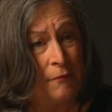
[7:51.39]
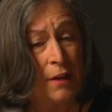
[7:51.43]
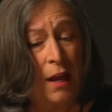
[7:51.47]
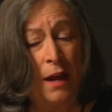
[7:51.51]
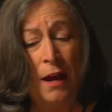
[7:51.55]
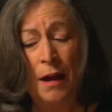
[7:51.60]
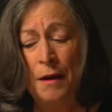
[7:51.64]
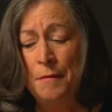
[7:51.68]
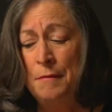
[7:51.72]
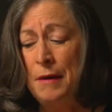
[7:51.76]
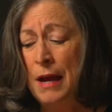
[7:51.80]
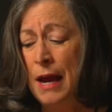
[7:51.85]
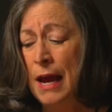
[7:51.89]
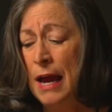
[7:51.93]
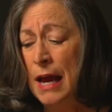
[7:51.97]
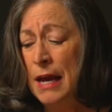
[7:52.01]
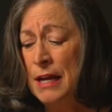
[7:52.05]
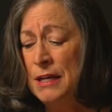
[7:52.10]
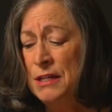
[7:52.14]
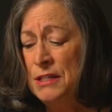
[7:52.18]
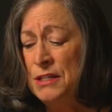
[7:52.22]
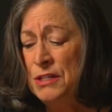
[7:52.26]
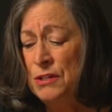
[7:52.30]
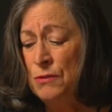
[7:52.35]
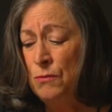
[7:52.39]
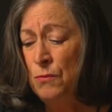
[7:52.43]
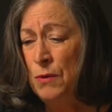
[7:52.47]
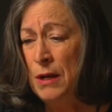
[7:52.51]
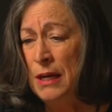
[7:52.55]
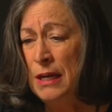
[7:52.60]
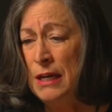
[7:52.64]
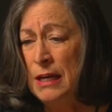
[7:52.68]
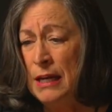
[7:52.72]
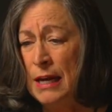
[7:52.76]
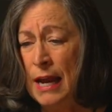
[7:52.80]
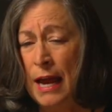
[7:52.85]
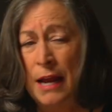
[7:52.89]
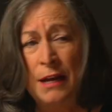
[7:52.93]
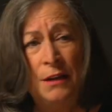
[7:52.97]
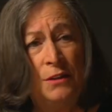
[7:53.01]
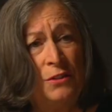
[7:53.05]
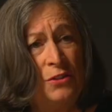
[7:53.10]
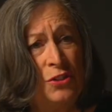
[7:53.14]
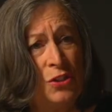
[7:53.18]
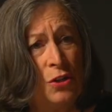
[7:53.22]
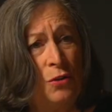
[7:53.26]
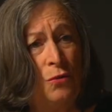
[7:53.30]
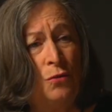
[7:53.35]

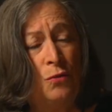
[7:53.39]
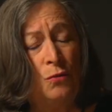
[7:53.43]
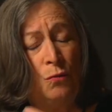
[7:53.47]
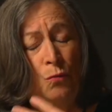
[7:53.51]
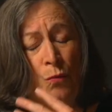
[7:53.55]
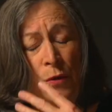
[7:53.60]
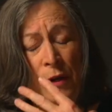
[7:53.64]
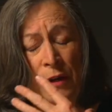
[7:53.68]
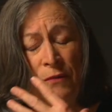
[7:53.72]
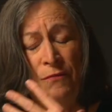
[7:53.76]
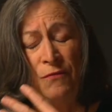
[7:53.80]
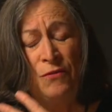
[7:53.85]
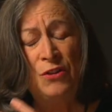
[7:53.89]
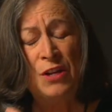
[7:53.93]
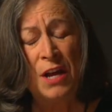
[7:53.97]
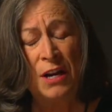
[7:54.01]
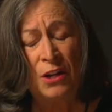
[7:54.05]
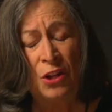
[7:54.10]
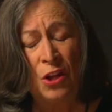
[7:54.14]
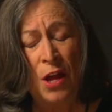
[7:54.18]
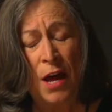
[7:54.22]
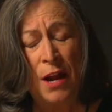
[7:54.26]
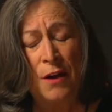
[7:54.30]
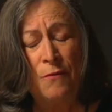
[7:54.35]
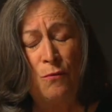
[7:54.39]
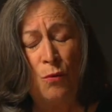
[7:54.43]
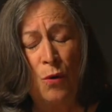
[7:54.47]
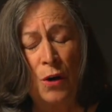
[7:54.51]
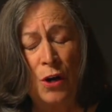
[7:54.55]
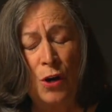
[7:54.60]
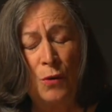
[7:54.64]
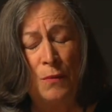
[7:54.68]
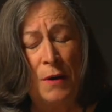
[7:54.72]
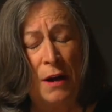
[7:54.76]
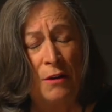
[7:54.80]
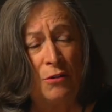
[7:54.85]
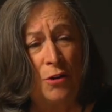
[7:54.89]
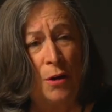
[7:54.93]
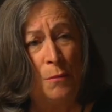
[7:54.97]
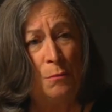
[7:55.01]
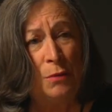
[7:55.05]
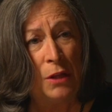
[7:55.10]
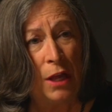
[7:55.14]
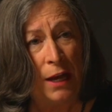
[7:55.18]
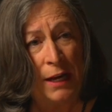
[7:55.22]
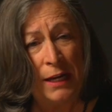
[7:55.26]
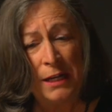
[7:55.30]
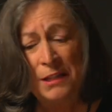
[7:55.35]
And so we've done a lot of work around
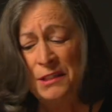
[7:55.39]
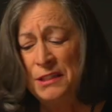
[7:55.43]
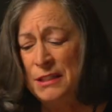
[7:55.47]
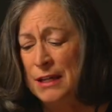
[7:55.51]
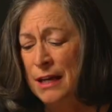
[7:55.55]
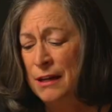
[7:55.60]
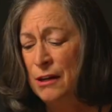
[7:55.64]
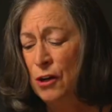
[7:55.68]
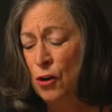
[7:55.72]
compliance, and